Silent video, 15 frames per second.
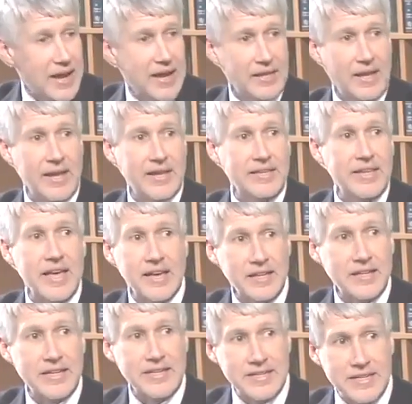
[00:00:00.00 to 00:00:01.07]
I like the
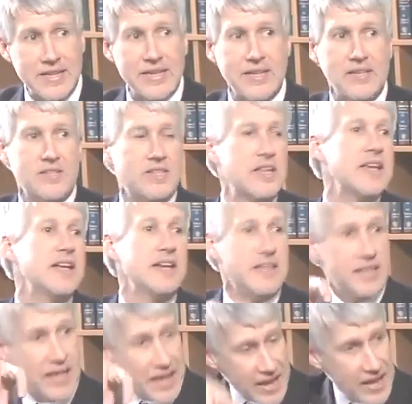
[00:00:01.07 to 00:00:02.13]
LEDs into
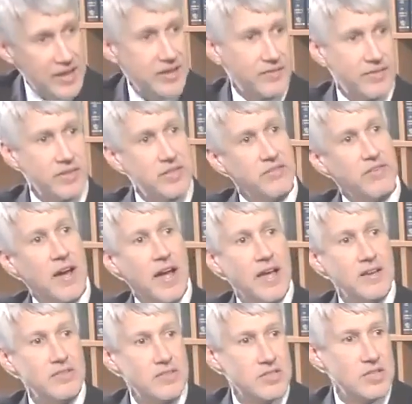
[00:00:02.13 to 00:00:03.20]
the head of the
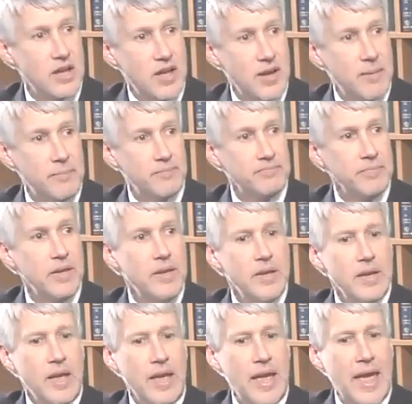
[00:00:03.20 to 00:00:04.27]
device,
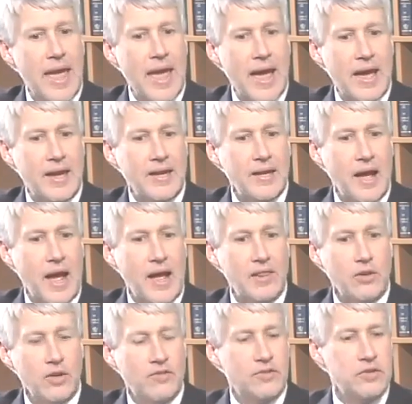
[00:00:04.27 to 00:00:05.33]
and I
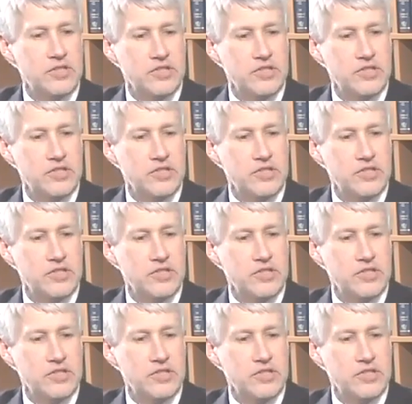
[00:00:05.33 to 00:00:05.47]
look for